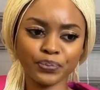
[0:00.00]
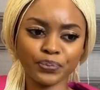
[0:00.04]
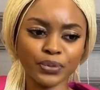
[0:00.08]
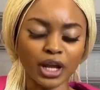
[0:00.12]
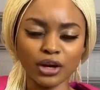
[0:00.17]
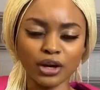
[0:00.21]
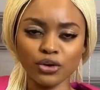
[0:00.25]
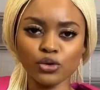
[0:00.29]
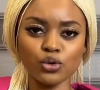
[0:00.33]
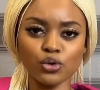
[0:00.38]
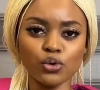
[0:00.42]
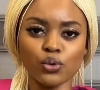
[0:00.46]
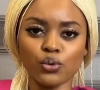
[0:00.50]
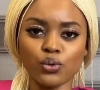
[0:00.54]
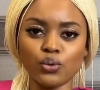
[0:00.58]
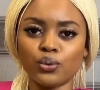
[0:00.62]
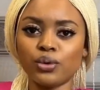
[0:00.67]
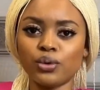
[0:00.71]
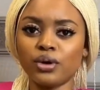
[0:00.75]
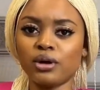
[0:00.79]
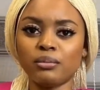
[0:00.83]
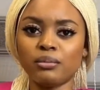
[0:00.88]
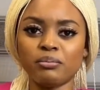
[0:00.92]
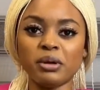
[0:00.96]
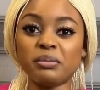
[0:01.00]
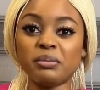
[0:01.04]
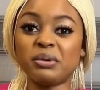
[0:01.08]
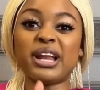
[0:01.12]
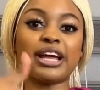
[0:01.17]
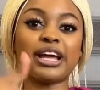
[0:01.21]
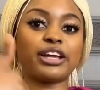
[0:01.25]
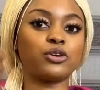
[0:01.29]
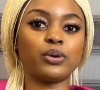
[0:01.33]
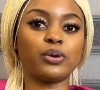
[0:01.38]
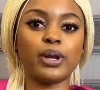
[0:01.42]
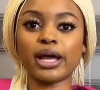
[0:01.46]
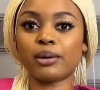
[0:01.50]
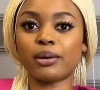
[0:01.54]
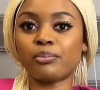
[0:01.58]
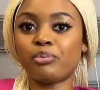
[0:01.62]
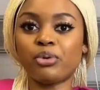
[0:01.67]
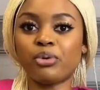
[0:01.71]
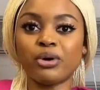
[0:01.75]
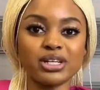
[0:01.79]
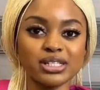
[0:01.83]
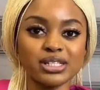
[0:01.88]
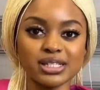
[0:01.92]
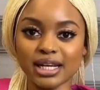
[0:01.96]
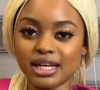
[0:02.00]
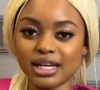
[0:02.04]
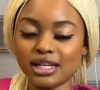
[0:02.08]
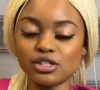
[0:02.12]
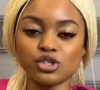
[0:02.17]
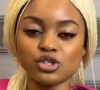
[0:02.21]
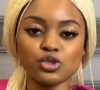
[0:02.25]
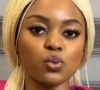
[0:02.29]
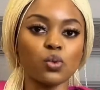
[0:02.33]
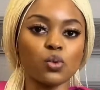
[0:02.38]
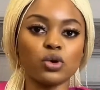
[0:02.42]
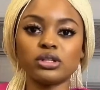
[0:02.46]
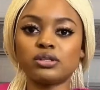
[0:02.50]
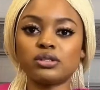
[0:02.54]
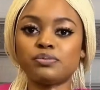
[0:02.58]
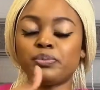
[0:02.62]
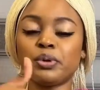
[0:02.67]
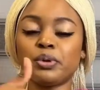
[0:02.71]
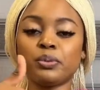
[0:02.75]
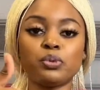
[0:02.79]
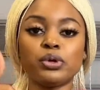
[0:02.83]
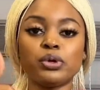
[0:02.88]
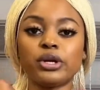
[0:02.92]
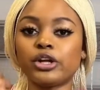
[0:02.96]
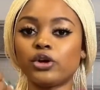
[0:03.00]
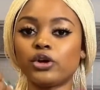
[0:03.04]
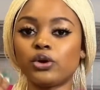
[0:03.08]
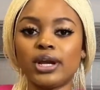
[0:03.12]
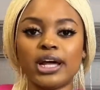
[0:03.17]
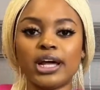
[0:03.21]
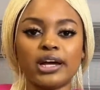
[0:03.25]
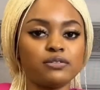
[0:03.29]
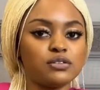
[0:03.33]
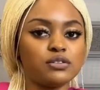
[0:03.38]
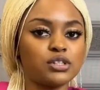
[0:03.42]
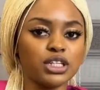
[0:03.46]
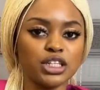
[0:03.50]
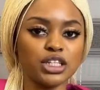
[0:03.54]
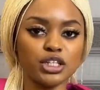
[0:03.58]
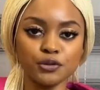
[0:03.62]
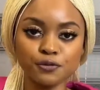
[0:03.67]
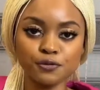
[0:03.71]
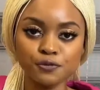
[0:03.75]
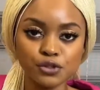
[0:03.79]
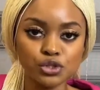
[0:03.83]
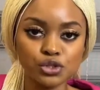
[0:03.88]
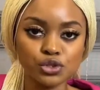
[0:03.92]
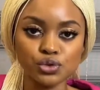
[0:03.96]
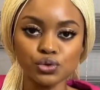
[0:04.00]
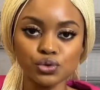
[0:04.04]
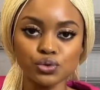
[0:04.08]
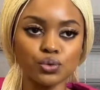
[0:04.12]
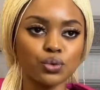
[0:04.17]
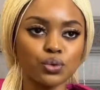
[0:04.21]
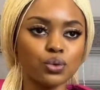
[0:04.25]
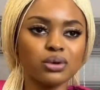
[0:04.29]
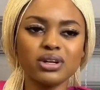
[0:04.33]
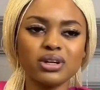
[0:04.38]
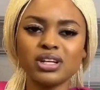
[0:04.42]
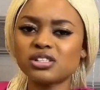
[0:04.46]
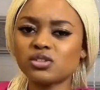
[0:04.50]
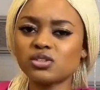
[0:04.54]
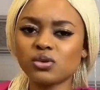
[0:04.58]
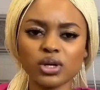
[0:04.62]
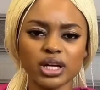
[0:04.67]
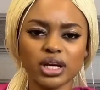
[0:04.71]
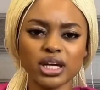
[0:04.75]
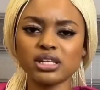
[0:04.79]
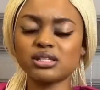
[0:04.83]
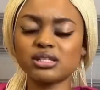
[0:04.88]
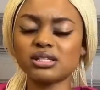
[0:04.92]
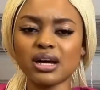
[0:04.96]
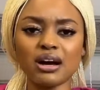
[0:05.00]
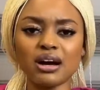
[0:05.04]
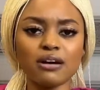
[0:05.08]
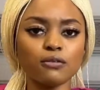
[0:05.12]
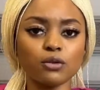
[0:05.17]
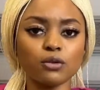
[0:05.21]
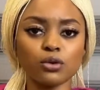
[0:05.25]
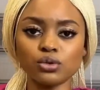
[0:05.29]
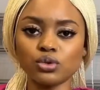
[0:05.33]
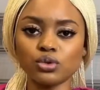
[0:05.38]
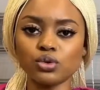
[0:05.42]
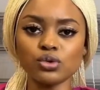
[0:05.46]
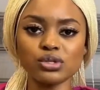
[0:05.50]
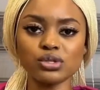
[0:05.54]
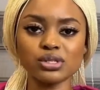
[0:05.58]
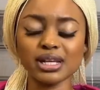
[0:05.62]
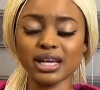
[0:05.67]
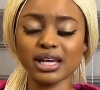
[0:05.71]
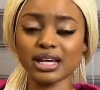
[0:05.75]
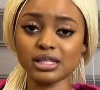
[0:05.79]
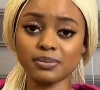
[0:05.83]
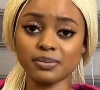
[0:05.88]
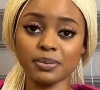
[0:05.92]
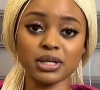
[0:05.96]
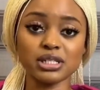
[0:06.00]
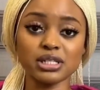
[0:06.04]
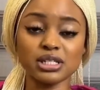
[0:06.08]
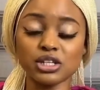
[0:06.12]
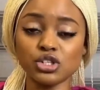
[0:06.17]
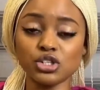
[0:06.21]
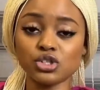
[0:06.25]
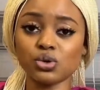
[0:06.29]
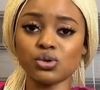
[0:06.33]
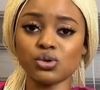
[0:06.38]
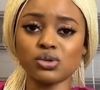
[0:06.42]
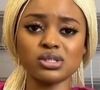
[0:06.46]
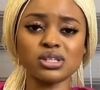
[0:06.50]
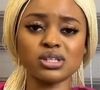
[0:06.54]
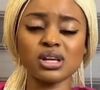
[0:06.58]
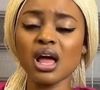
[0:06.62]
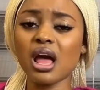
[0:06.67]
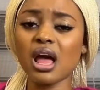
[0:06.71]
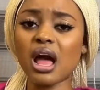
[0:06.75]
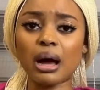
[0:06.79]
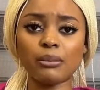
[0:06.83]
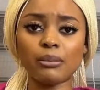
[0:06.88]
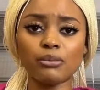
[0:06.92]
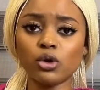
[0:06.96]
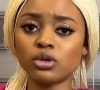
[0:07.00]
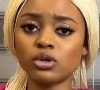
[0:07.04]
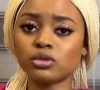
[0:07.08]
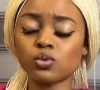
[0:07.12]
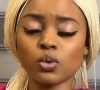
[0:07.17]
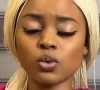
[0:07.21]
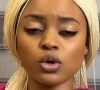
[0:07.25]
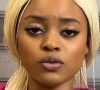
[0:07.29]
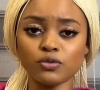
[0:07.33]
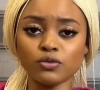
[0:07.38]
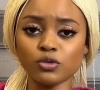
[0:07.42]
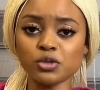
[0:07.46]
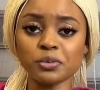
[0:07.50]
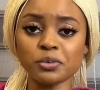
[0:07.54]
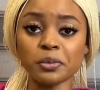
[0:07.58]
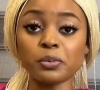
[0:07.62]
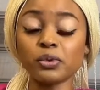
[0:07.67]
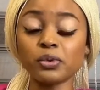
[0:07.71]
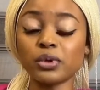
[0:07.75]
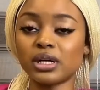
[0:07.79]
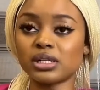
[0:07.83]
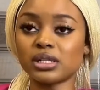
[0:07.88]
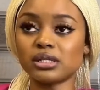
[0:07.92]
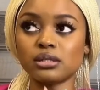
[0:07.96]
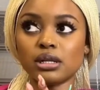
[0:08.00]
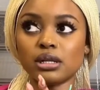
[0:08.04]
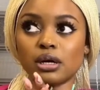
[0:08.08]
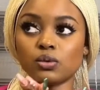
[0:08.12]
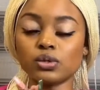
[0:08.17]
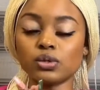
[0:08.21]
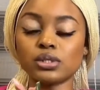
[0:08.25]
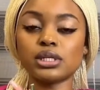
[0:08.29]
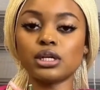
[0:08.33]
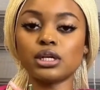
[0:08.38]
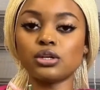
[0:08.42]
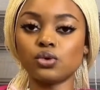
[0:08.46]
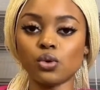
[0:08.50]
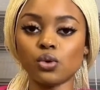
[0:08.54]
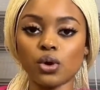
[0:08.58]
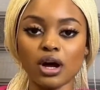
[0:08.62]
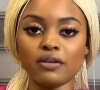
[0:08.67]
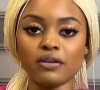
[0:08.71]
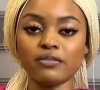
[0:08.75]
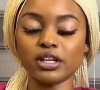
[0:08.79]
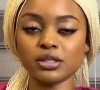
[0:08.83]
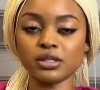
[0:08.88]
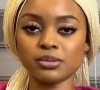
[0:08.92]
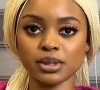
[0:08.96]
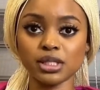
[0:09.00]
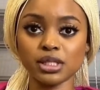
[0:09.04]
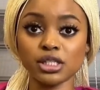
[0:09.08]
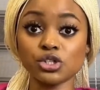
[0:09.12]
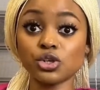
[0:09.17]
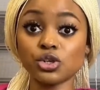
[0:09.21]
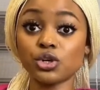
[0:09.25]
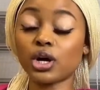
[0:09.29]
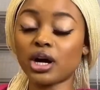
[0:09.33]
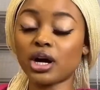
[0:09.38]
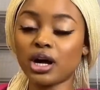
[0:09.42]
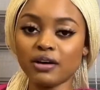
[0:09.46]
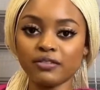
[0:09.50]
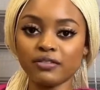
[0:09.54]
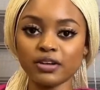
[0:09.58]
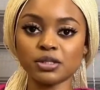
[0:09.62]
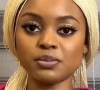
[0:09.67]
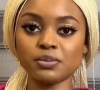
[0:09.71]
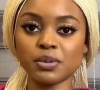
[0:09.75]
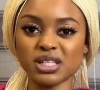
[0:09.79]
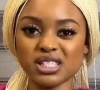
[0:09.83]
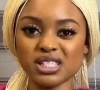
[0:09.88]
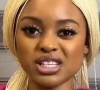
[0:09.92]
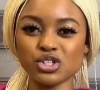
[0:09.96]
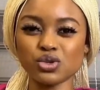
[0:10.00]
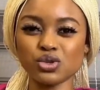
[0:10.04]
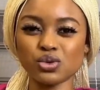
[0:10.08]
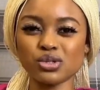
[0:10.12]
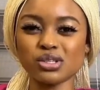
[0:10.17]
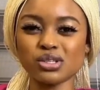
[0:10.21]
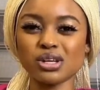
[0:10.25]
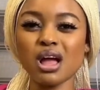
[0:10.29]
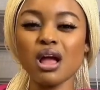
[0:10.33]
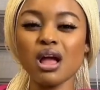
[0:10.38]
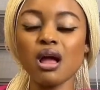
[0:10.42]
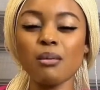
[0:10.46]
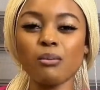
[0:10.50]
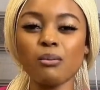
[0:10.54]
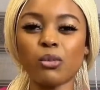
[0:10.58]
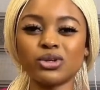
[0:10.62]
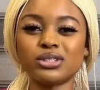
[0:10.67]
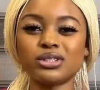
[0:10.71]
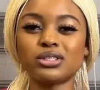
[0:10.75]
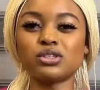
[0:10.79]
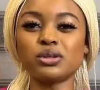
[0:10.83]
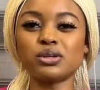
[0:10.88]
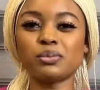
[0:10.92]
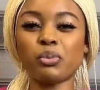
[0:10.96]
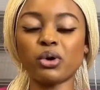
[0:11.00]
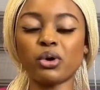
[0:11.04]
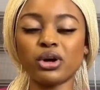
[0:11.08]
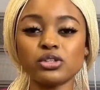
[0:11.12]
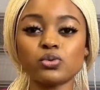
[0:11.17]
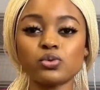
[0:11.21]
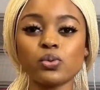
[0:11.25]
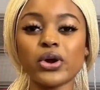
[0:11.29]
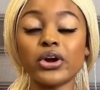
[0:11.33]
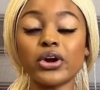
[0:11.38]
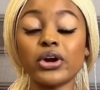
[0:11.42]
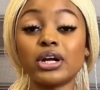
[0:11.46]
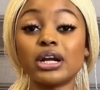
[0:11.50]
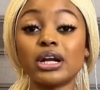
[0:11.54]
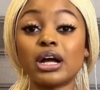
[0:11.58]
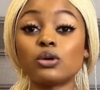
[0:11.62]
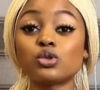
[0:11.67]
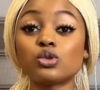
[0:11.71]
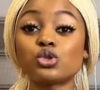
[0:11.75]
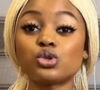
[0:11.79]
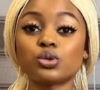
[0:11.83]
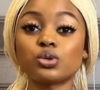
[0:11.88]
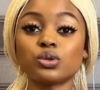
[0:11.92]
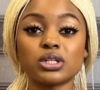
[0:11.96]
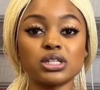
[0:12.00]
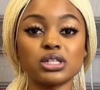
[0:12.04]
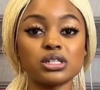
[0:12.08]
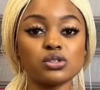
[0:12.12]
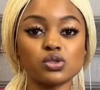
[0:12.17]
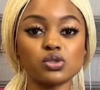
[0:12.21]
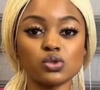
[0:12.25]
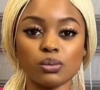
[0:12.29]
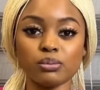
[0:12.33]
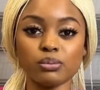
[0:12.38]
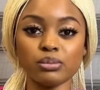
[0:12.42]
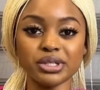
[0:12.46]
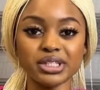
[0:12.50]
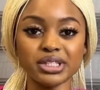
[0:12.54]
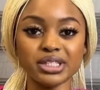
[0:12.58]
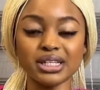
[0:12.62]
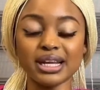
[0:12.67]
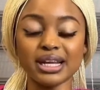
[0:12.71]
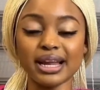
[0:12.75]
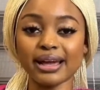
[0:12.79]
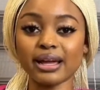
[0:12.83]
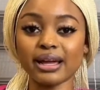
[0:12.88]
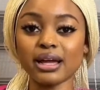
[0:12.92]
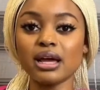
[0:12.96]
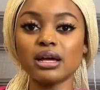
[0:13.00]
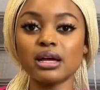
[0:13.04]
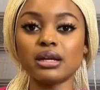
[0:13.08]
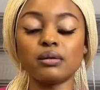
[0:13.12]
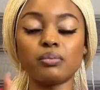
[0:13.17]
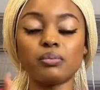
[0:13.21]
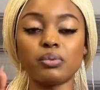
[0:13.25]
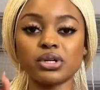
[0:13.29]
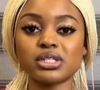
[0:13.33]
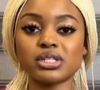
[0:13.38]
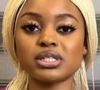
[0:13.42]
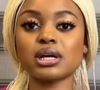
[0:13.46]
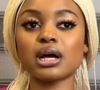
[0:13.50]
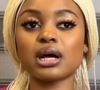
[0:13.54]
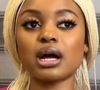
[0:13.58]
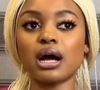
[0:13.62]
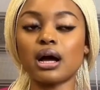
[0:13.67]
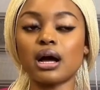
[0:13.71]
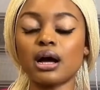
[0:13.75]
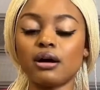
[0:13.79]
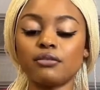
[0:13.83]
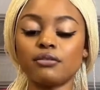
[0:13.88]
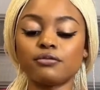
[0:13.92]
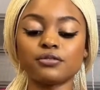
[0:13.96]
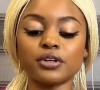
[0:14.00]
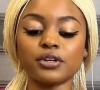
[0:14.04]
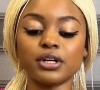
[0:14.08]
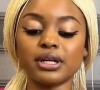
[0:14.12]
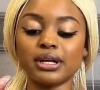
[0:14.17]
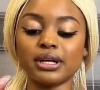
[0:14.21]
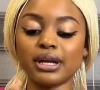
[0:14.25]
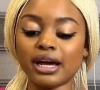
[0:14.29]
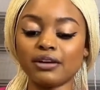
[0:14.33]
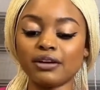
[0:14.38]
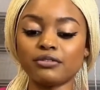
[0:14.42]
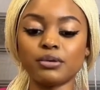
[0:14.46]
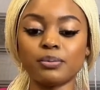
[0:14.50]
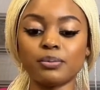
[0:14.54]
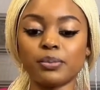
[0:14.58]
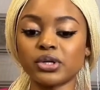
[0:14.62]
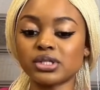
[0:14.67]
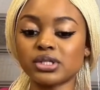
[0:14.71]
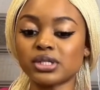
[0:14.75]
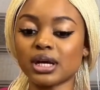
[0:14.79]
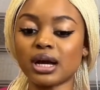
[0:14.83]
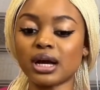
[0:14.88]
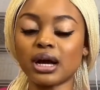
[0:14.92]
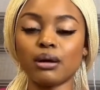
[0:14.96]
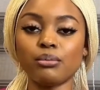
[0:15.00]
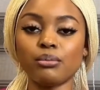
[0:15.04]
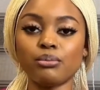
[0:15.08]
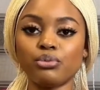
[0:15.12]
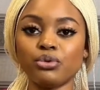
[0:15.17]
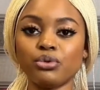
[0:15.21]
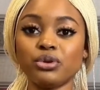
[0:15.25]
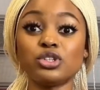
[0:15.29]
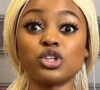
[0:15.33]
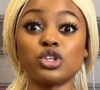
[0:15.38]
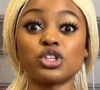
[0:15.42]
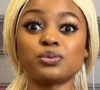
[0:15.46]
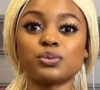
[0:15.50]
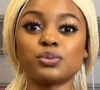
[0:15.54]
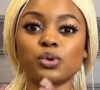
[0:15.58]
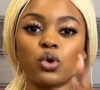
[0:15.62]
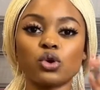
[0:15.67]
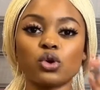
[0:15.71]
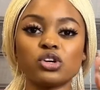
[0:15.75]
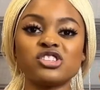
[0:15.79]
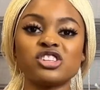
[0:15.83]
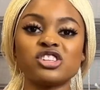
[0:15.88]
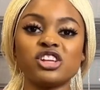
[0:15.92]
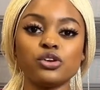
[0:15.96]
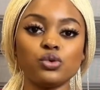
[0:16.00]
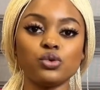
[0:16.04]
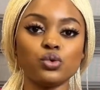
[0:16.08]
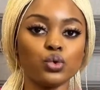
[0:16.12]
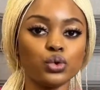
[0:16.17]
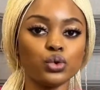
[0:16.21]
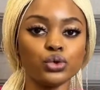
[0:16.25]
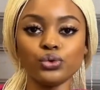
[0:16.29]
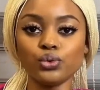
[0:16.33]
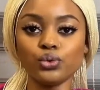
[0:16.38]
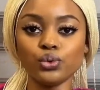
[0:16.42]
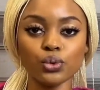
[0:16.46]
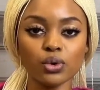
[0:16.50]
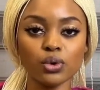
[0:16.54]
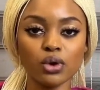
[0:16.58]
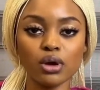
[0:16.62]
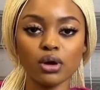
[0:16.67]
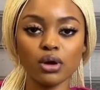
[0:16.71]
I don't know, maybe like you like presents, you want people in your life to gift you. It's okay to have all those expectations. I'm not one of those people that will say don't have expectations. You can have expectations, but to the point where you are now choking somebody, like the person can't have a life, the person can't breathe just because they know you.